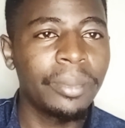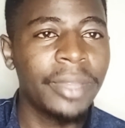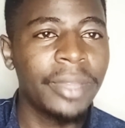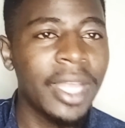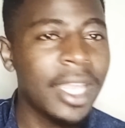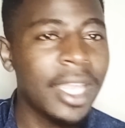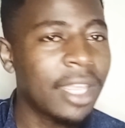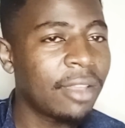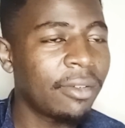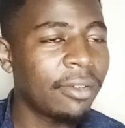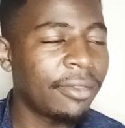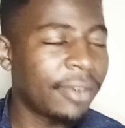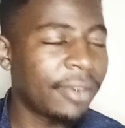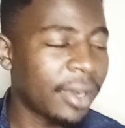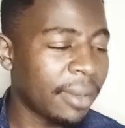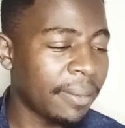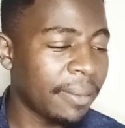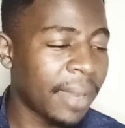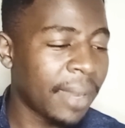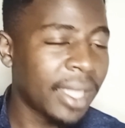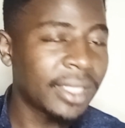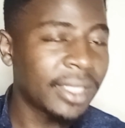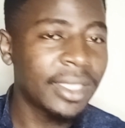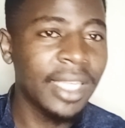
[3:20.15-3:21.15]
Thank you very
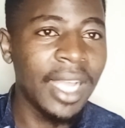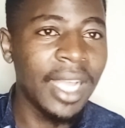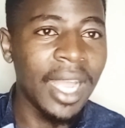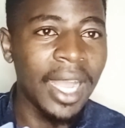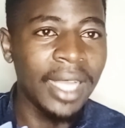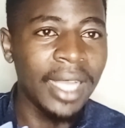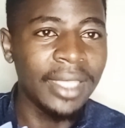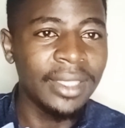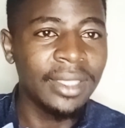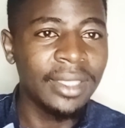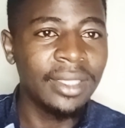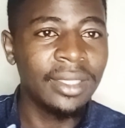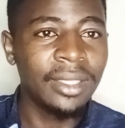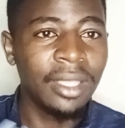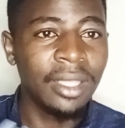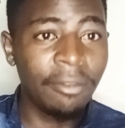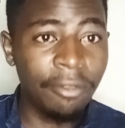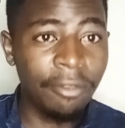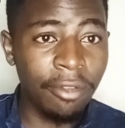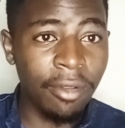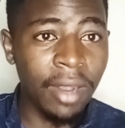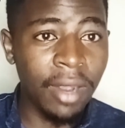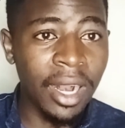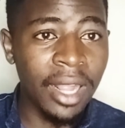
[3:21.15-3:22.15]
much, guys.
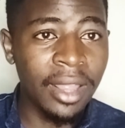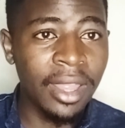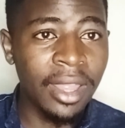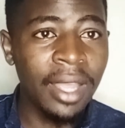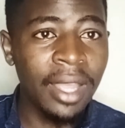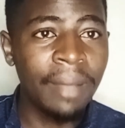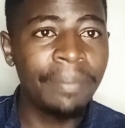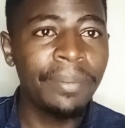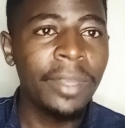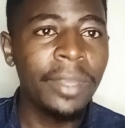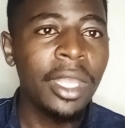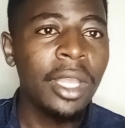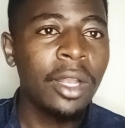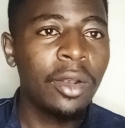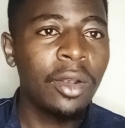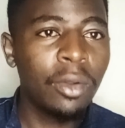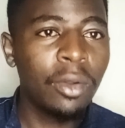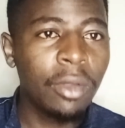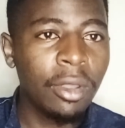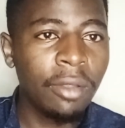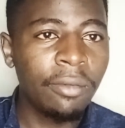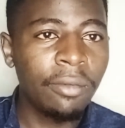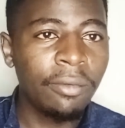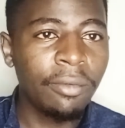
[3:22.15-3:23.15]
If you are there
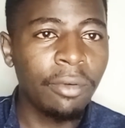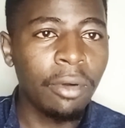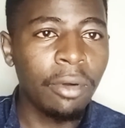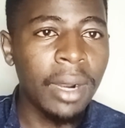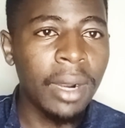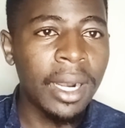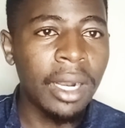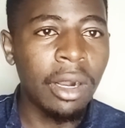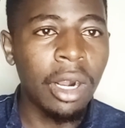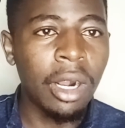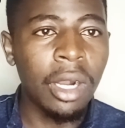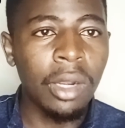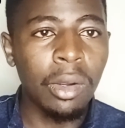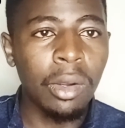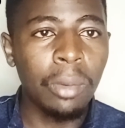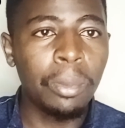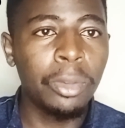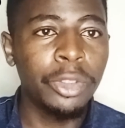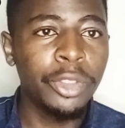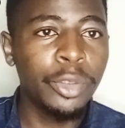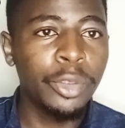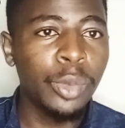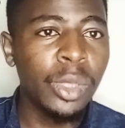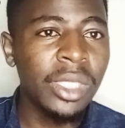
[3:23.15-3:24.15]
looking for an
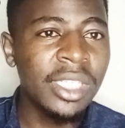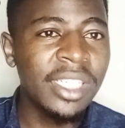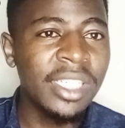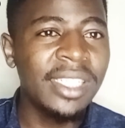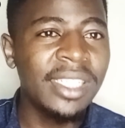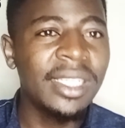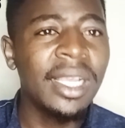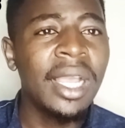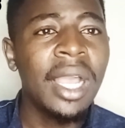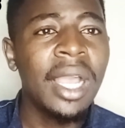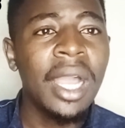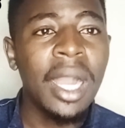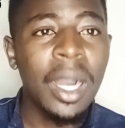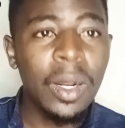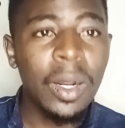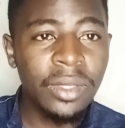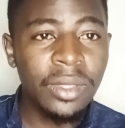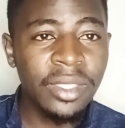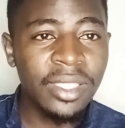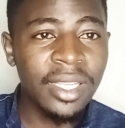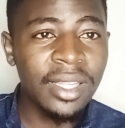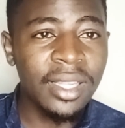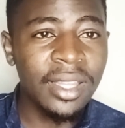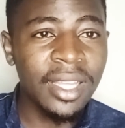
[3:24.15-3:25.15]
opportunity
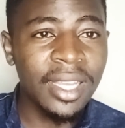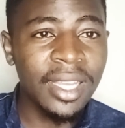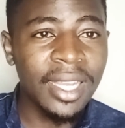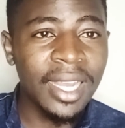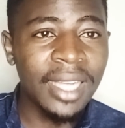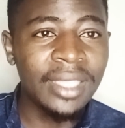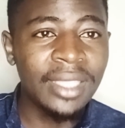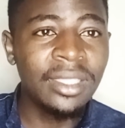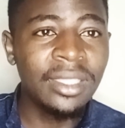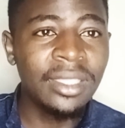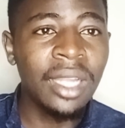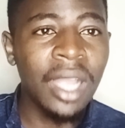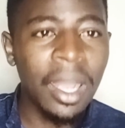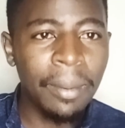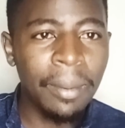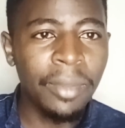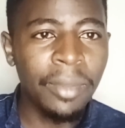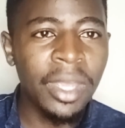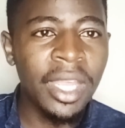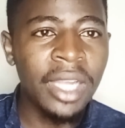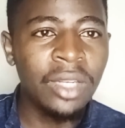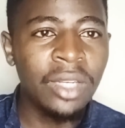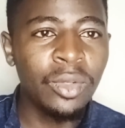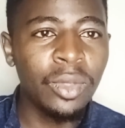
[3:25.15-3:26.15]
outside the country, I'm
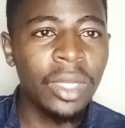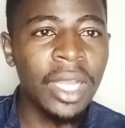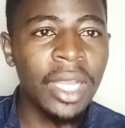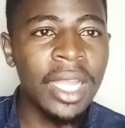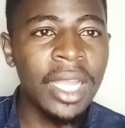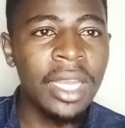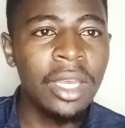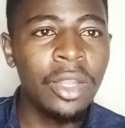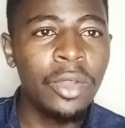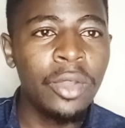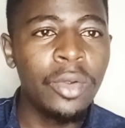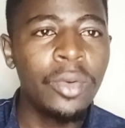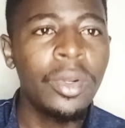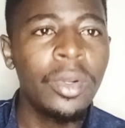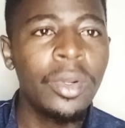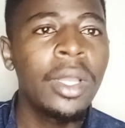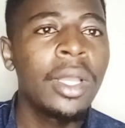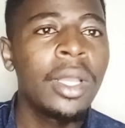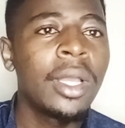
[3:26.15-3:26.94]
here to guide you.